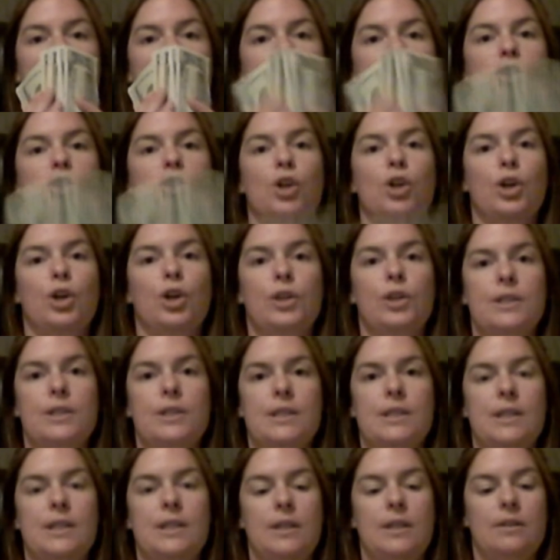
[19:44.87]
It's
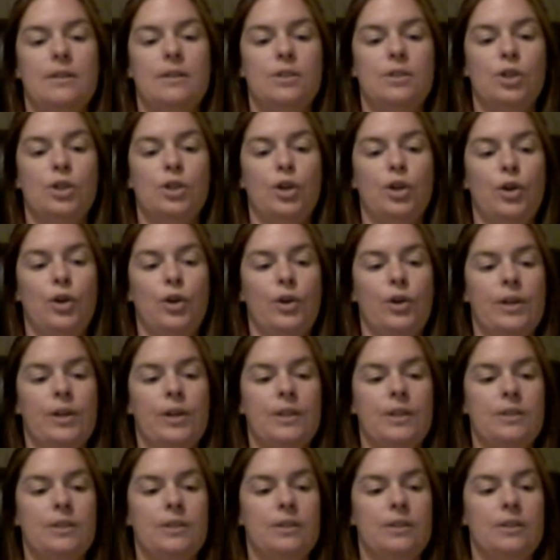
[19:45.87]
currency. It's a
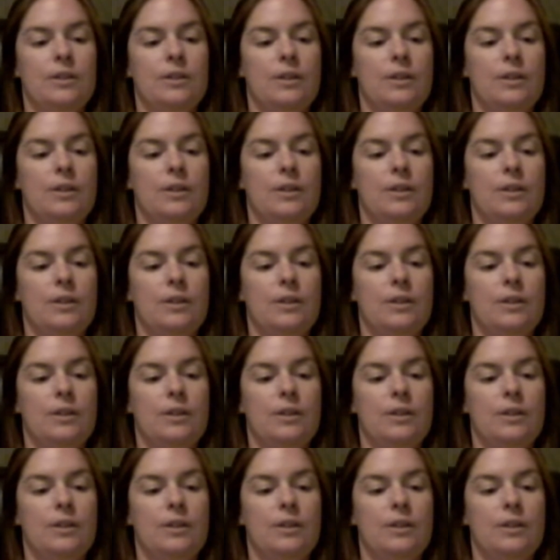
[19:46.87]
current.